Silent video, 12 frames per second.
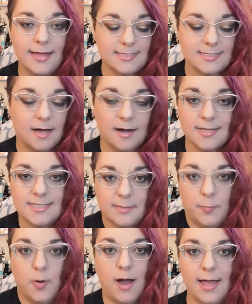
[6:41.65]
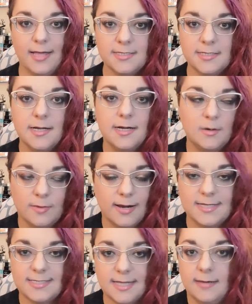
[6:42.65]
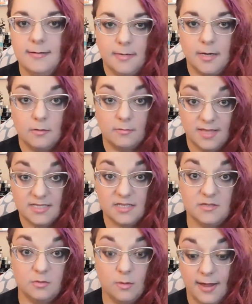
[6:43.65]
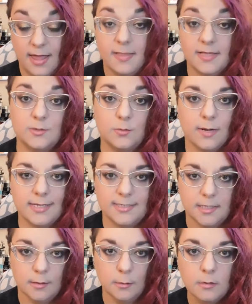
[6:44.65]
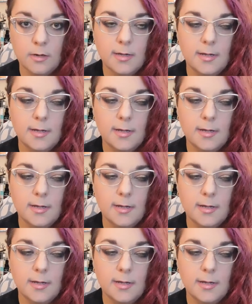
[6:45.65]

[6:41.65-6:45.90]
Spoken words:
It's not a surprise when I said, you know, this is who I am, this is what I do.